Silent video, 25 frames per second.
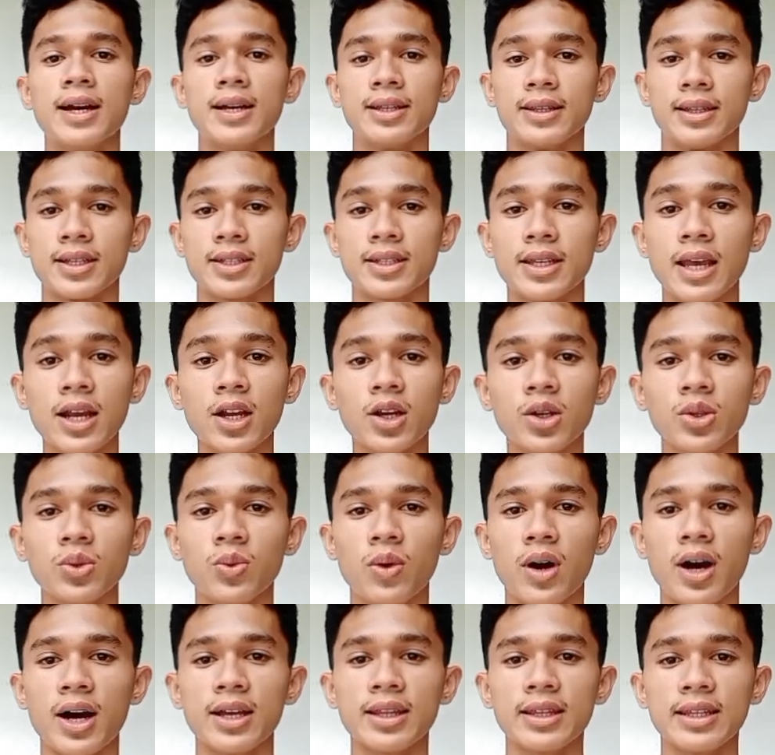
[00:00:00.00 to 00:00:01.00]
The
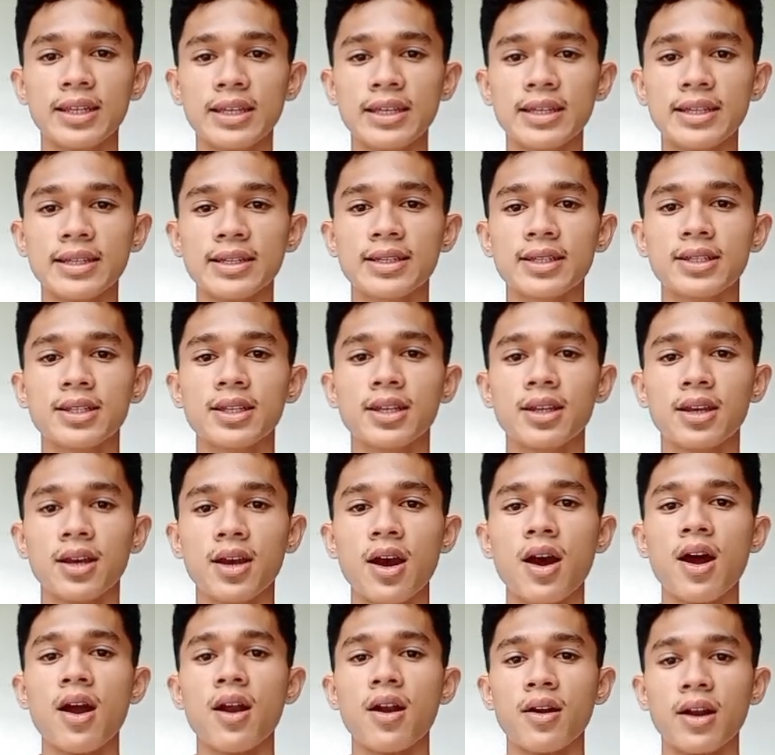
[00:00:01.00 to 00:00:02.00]
second one is
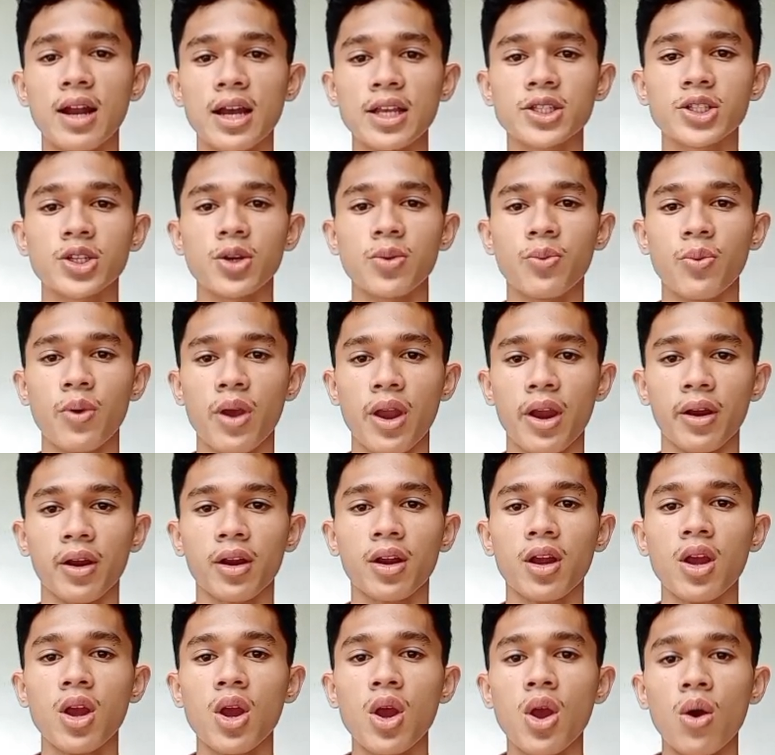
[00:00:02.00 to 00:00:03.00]

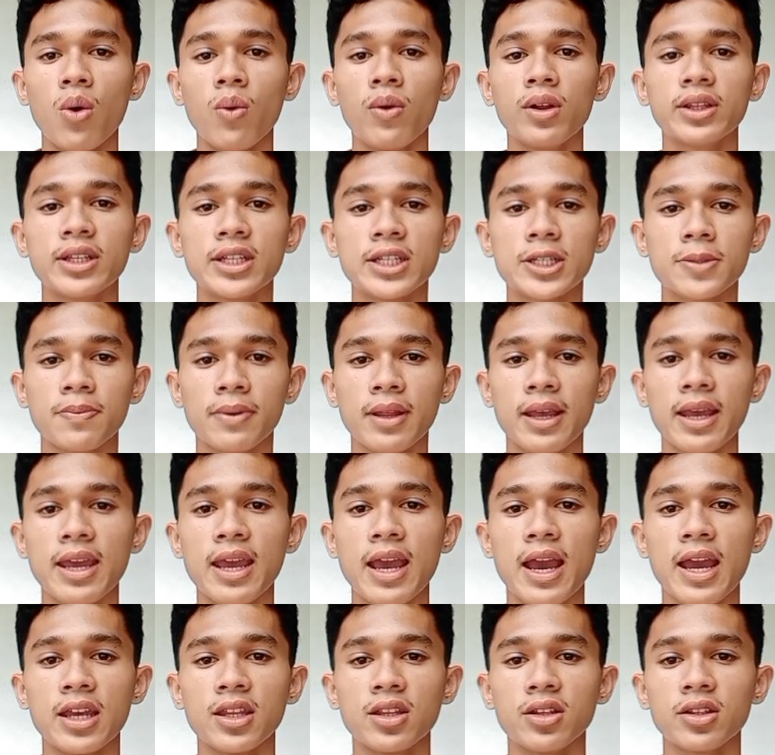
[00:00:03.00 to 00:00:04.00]
ransomware. Will
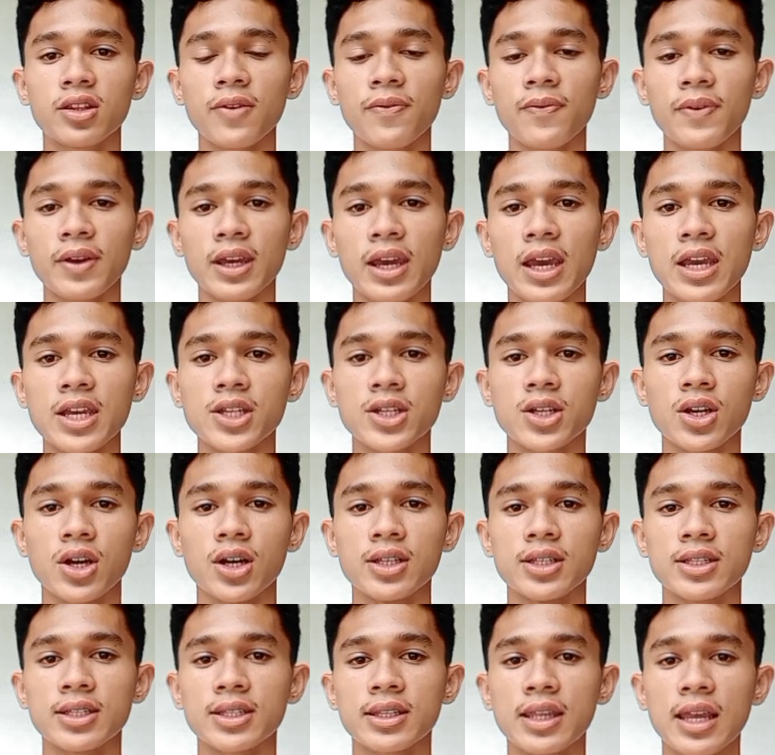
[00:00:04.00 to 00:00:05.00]
display a
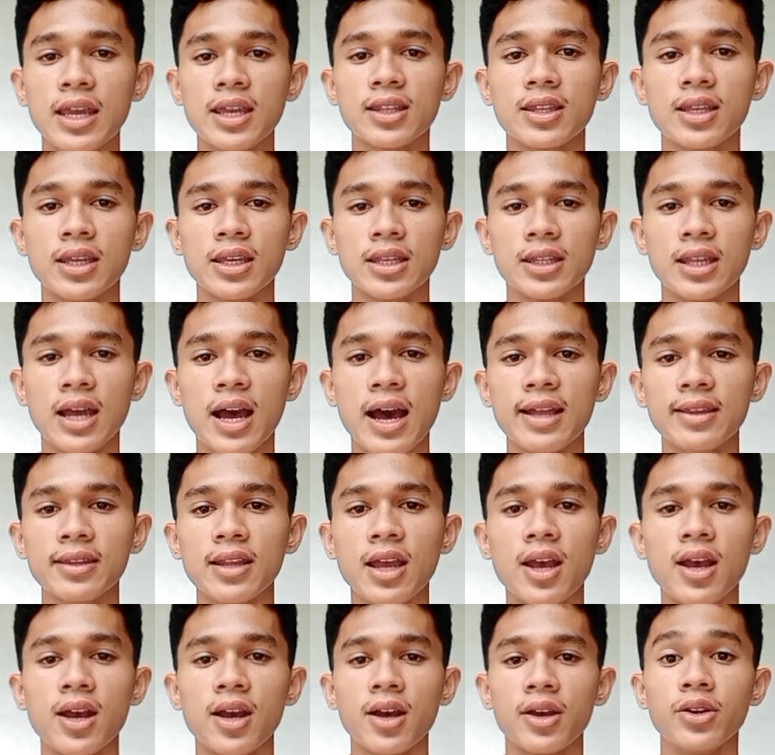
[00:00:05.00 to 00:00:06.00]
notification stating
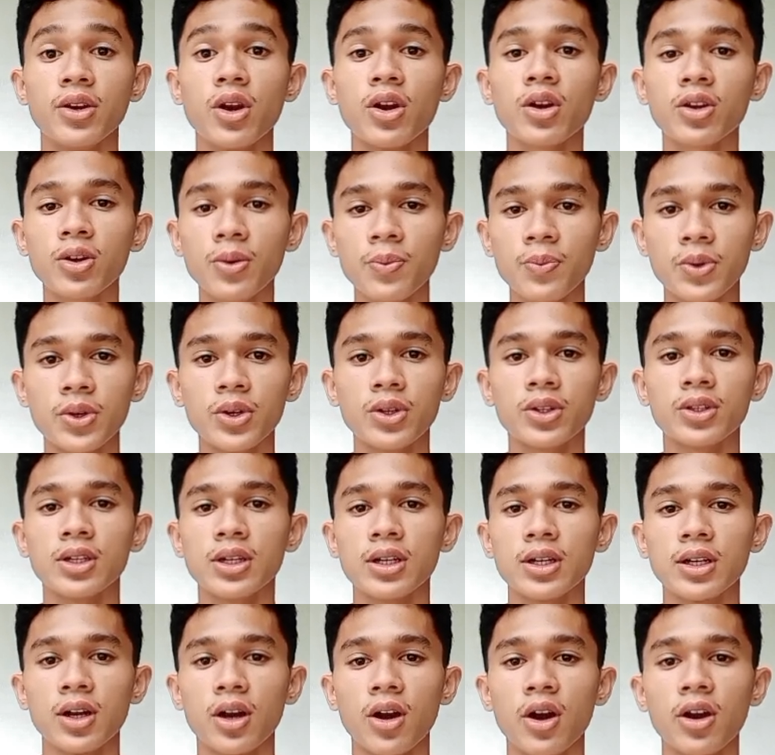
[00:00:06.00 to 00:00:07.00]
that your
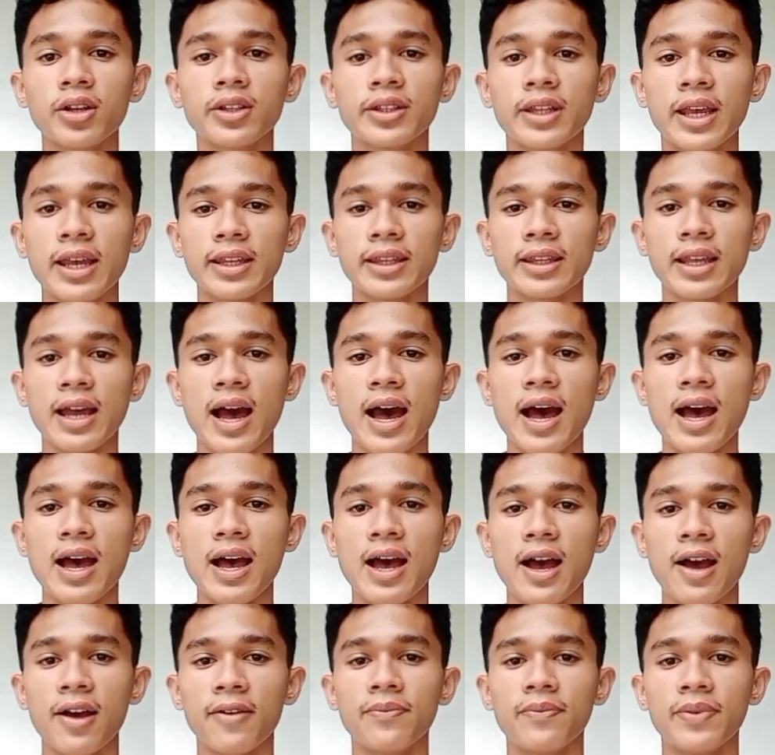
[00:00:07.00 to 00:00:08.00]
computer or data
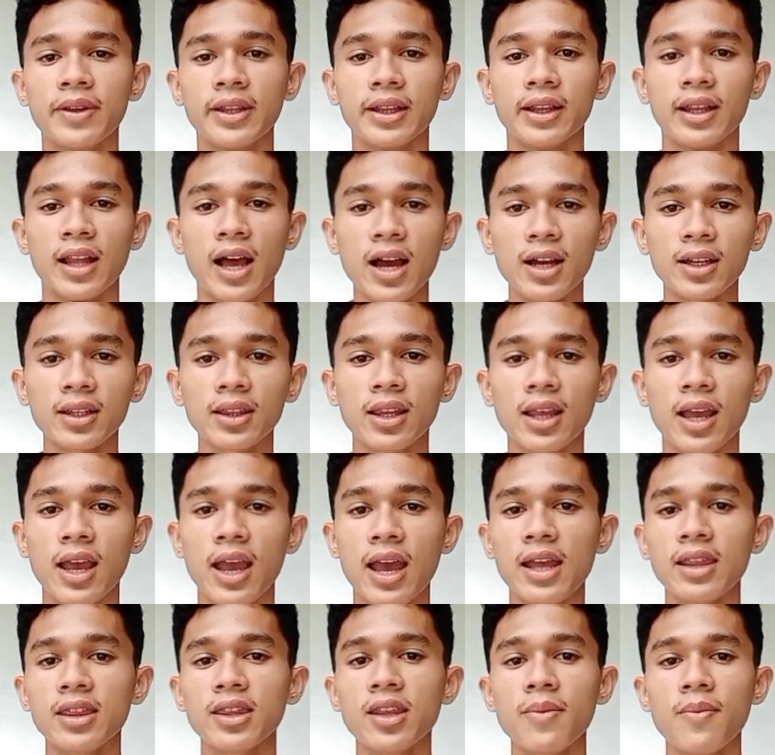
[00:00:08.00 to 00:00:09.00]
have been locked
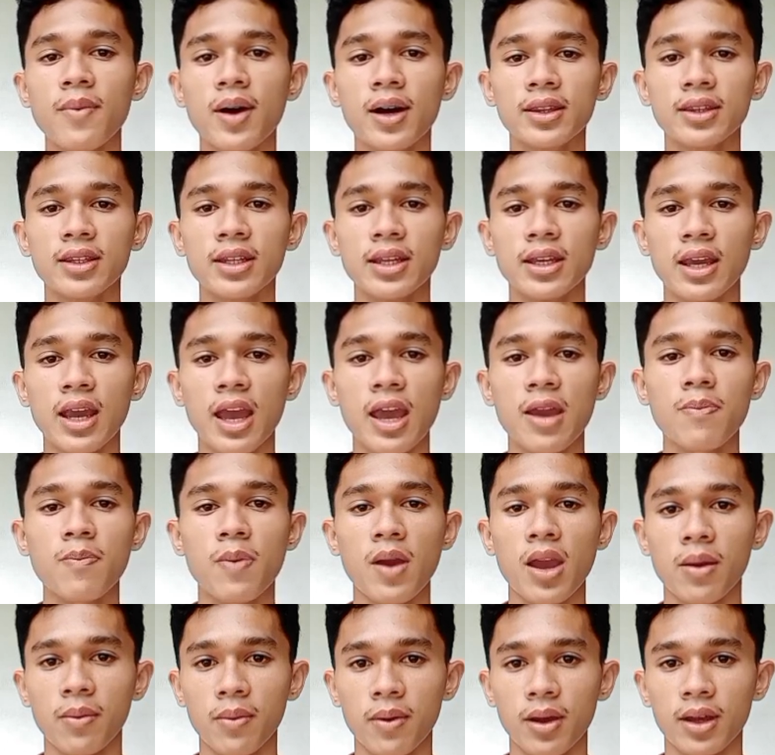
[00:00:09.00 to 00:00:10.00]
and demanding a
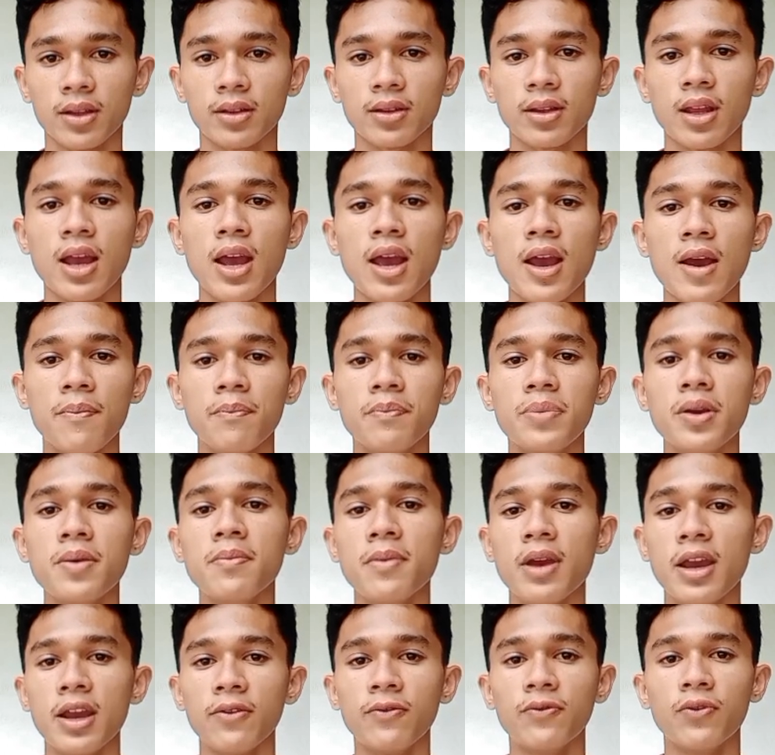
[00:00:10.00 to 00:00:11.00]
payment be
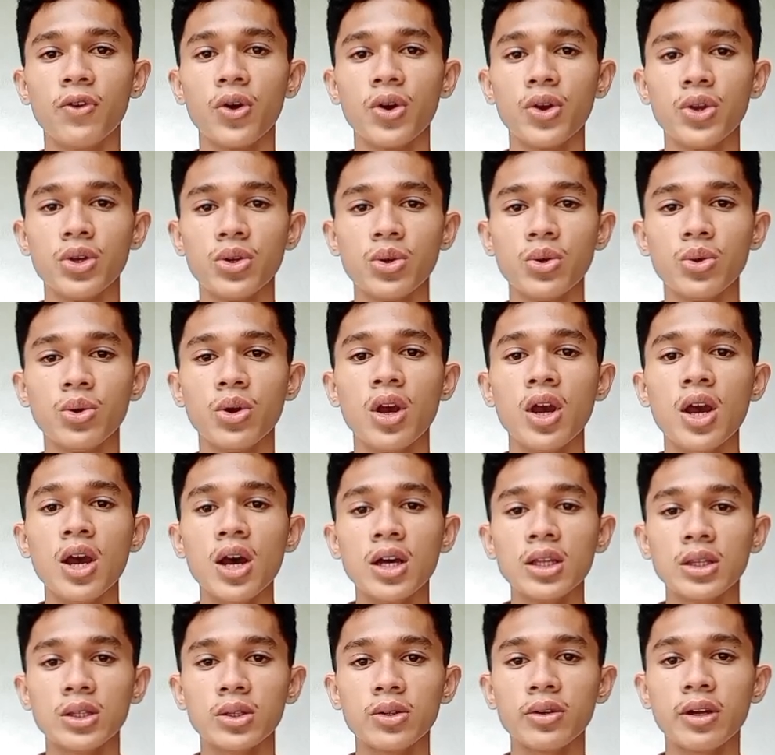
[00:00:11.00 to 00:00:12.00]
made for you
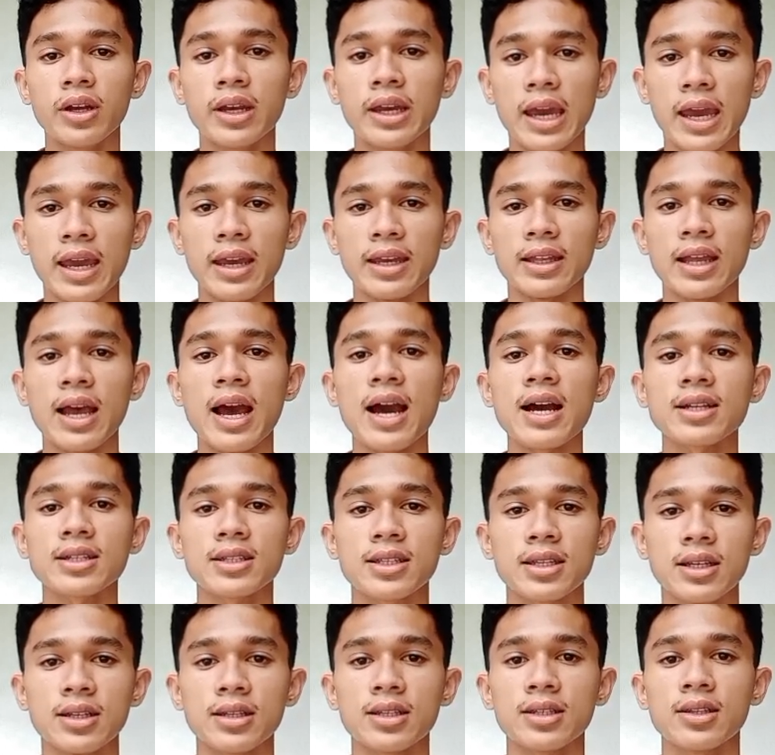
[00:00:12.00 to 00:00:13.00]
to regain
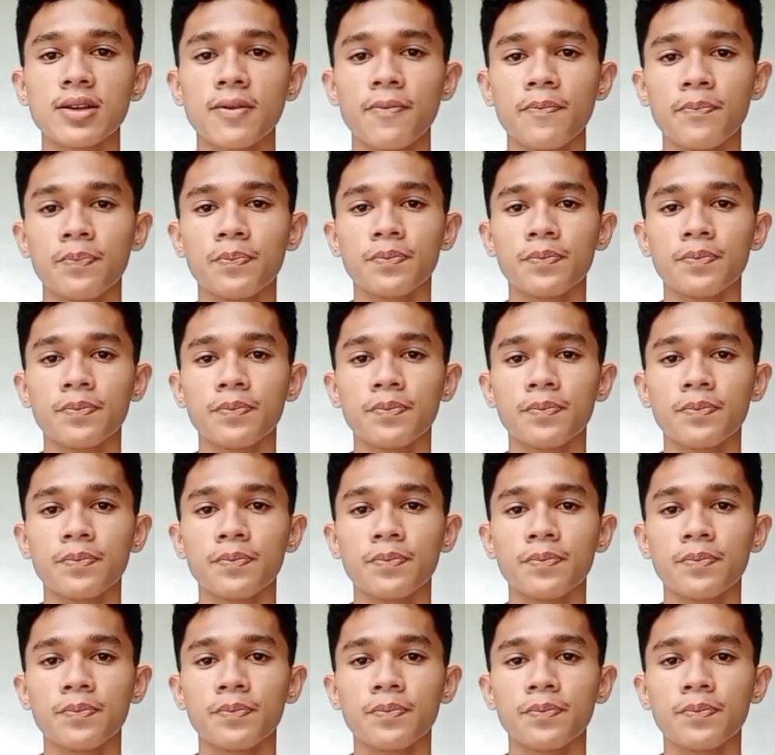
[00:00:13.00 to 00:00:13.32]
access.